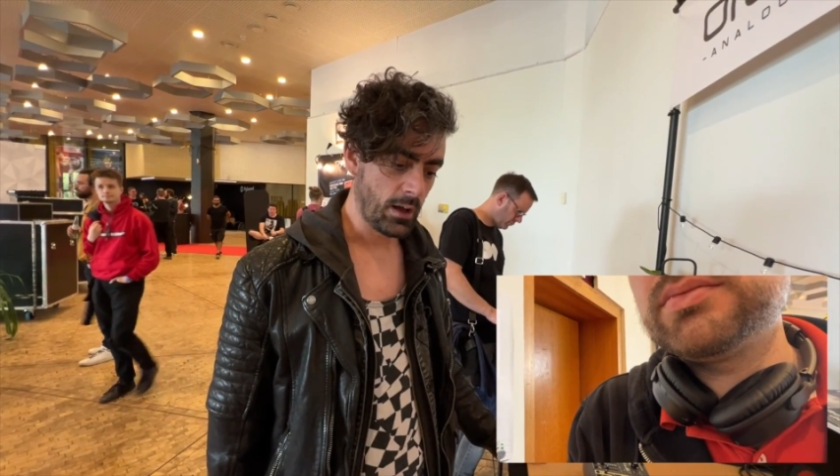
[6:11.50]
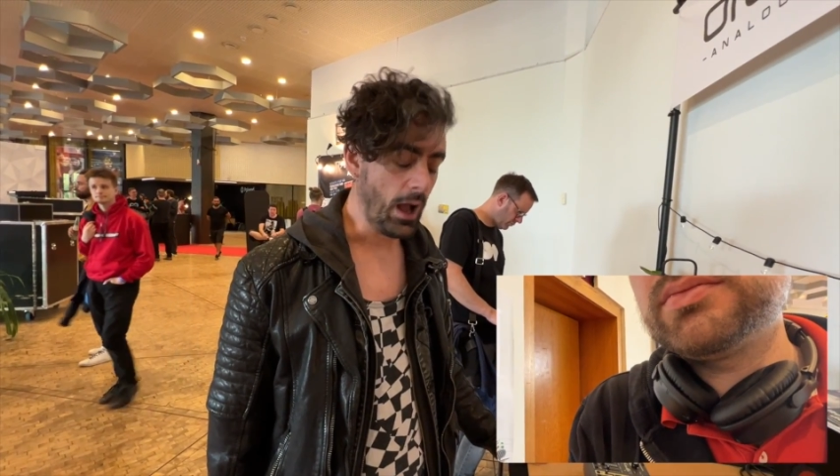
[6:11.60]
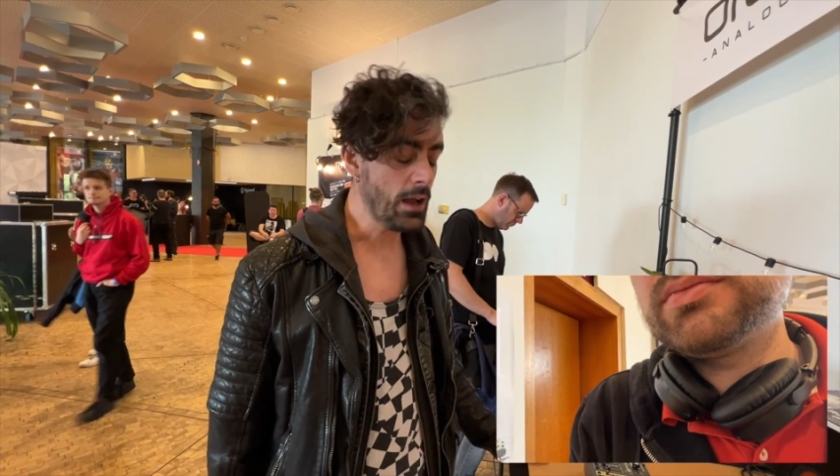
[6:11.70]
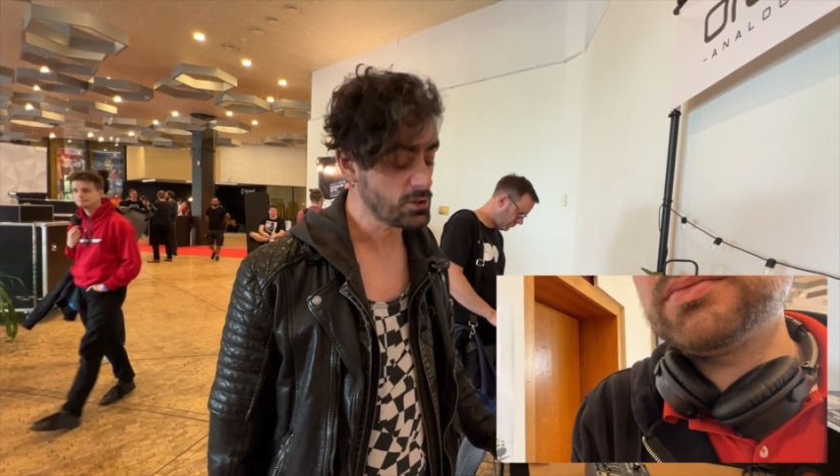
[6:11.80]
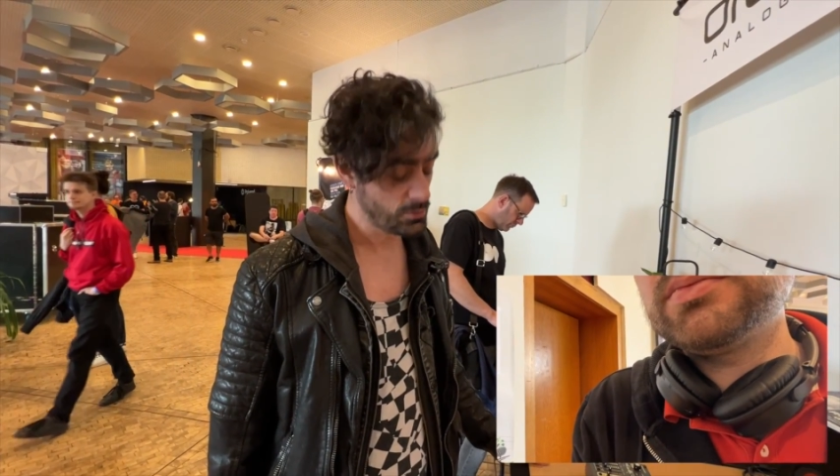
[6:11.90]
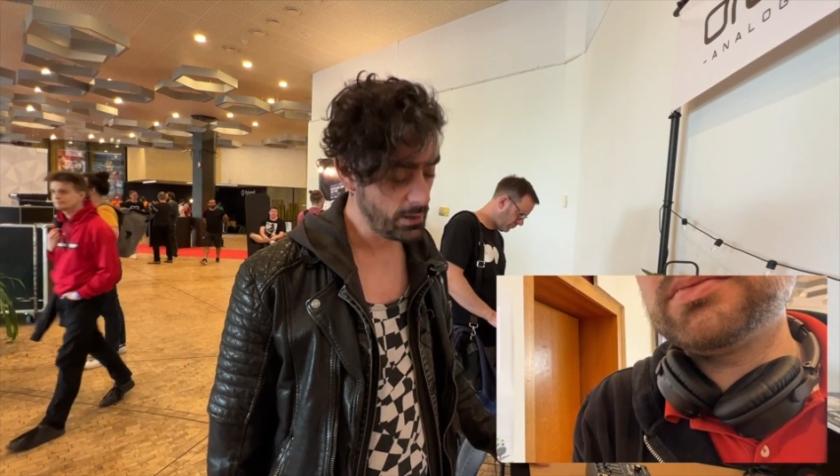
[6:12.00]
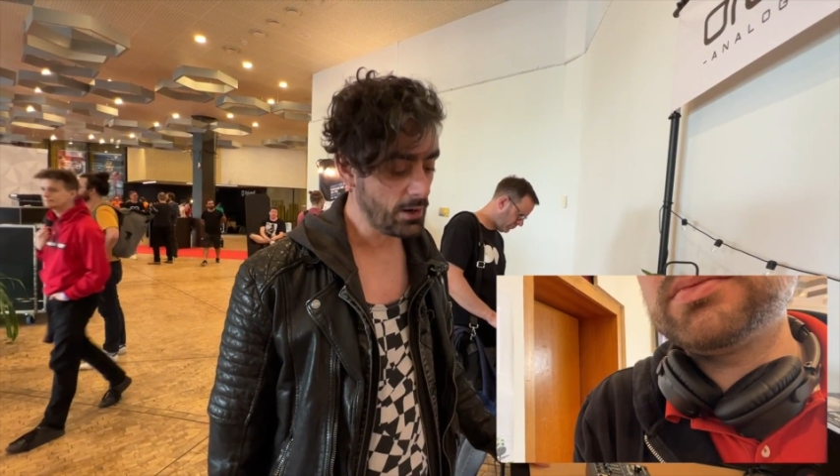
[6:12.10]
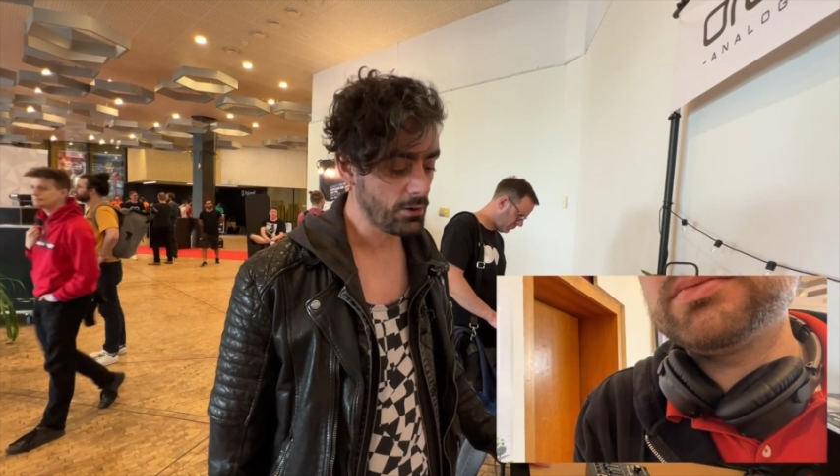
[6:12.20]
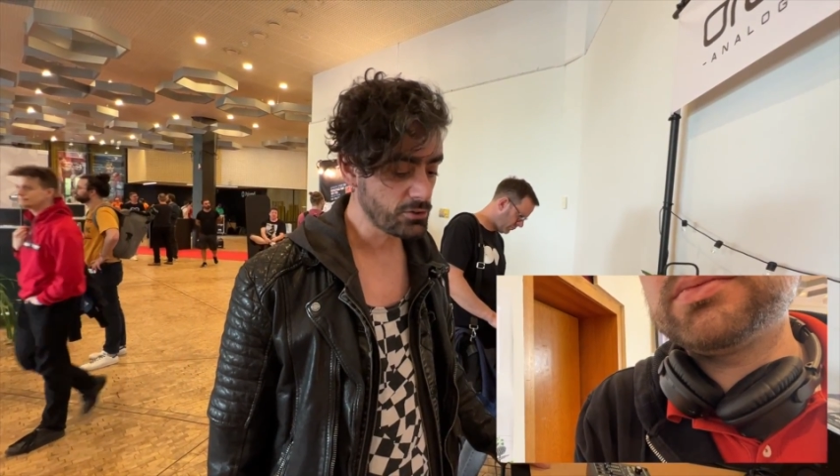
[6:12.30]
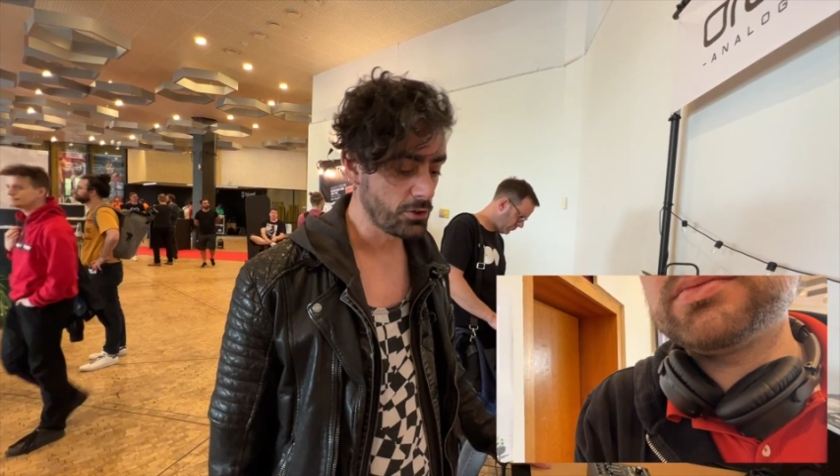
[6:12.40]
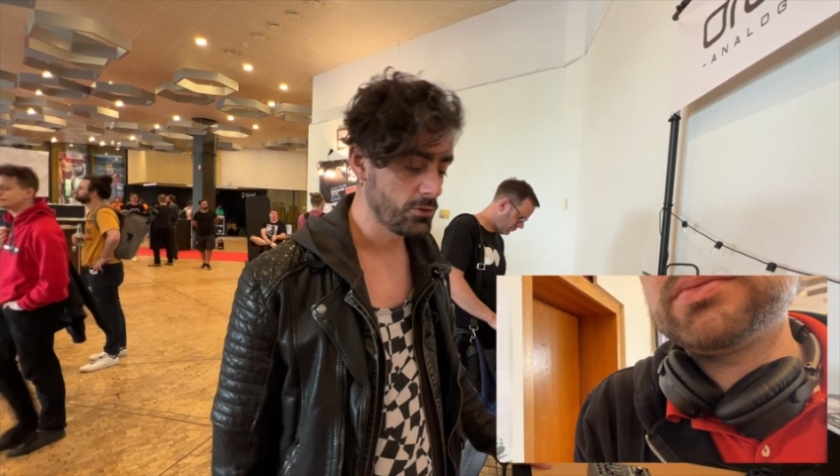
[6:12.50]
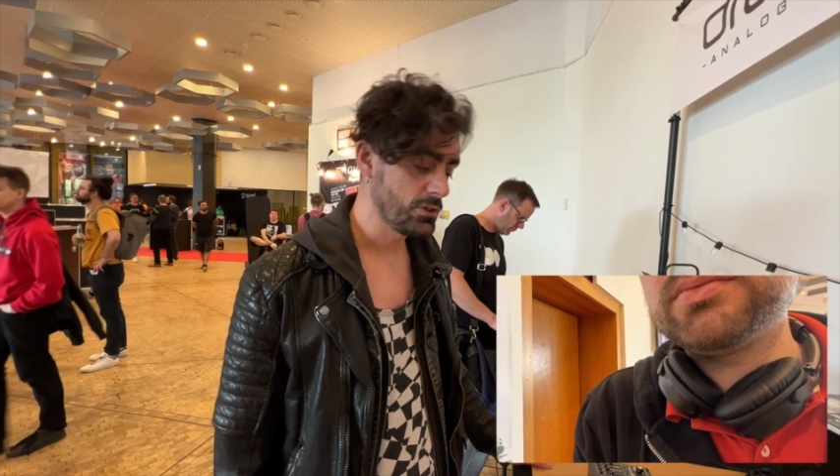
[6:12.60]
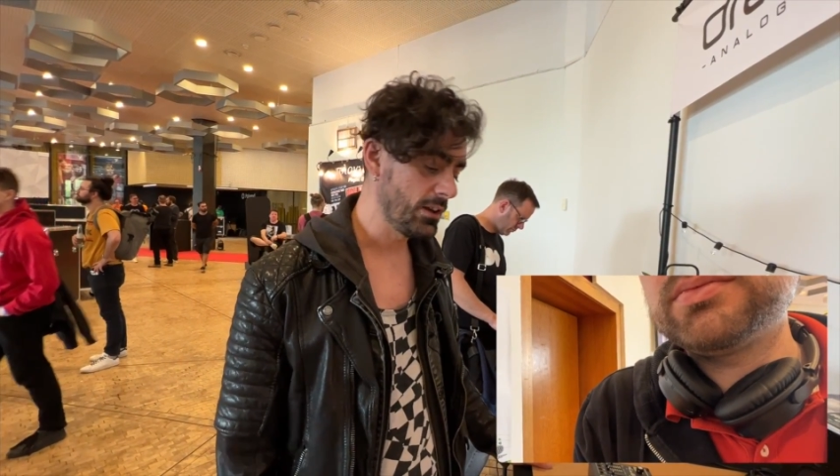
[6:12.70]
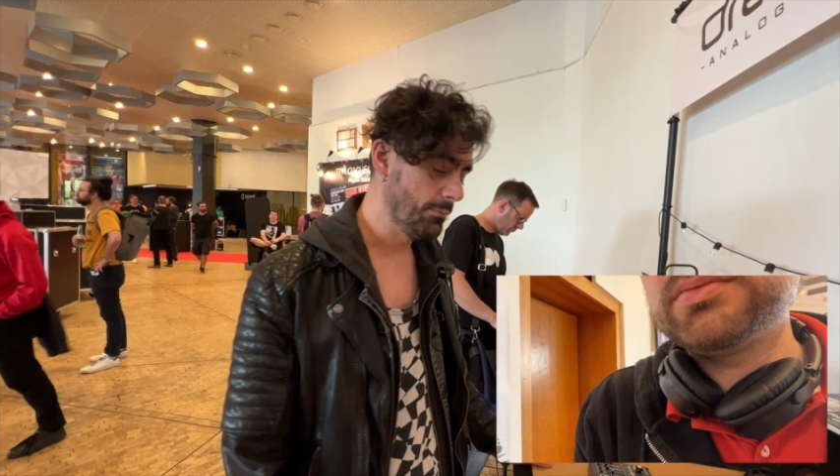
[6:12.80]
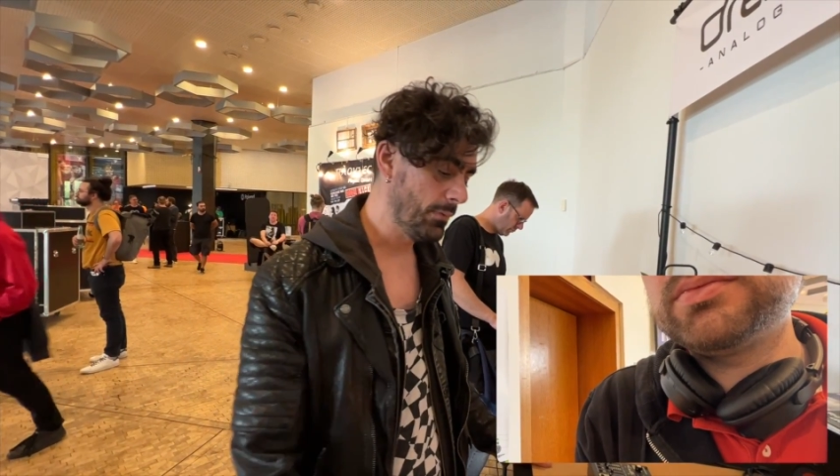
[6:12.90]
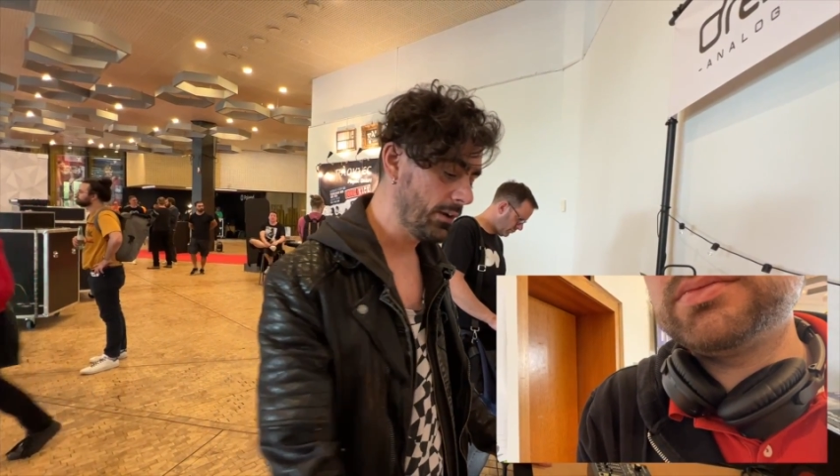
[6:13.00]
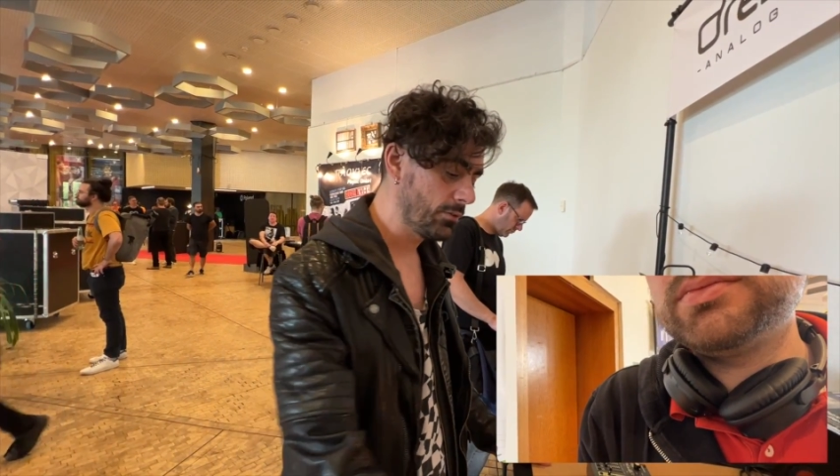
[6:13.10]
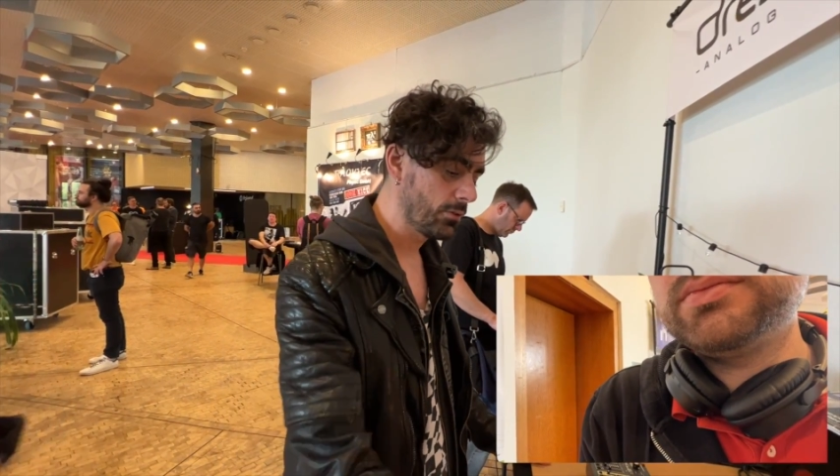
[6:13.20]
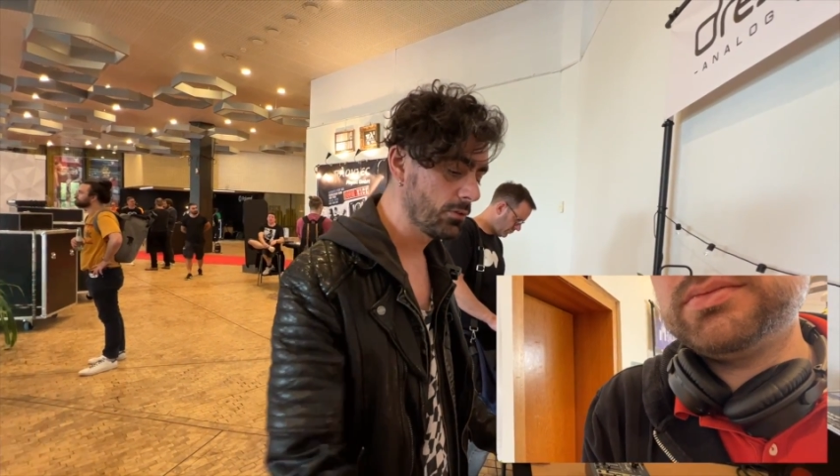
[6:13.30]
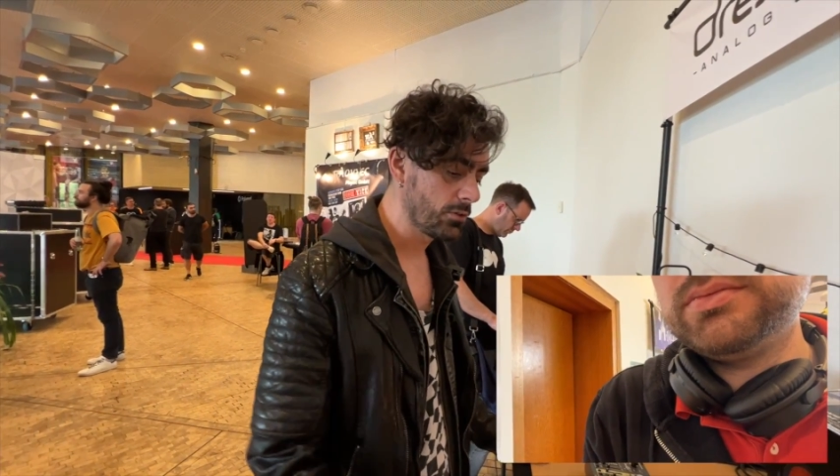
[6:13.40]
as we are also using a
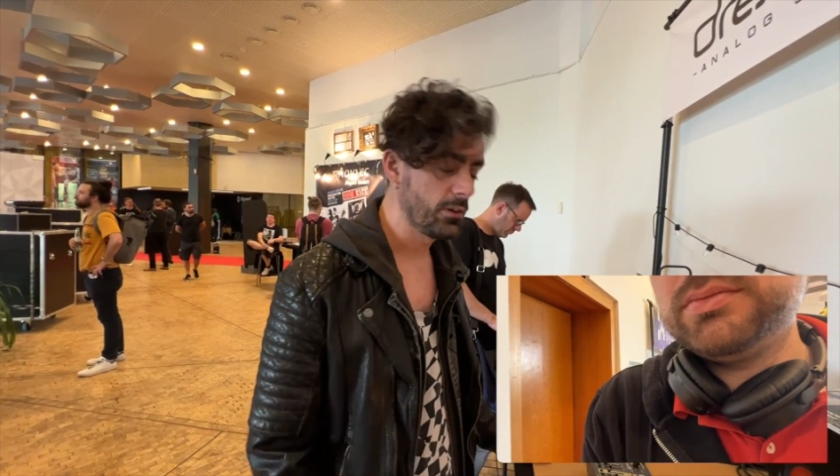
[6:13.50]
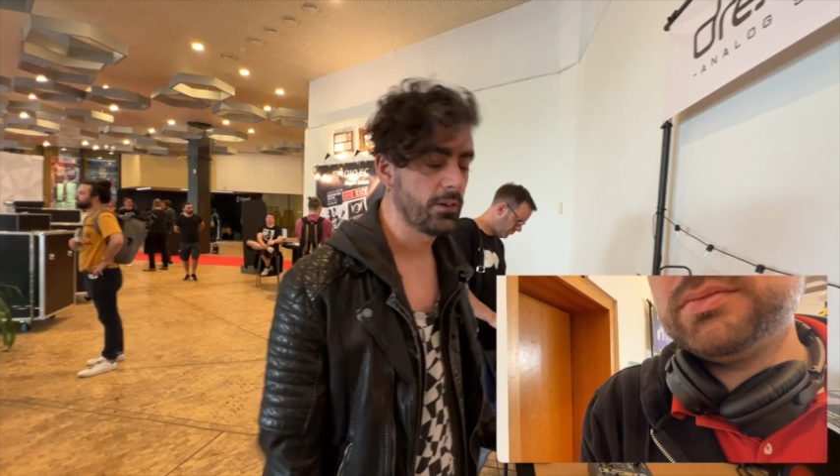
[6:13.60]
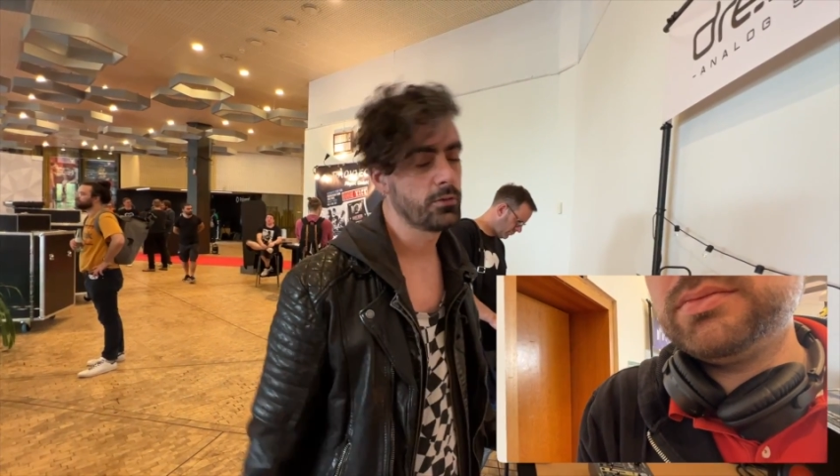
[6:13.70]
microcontroller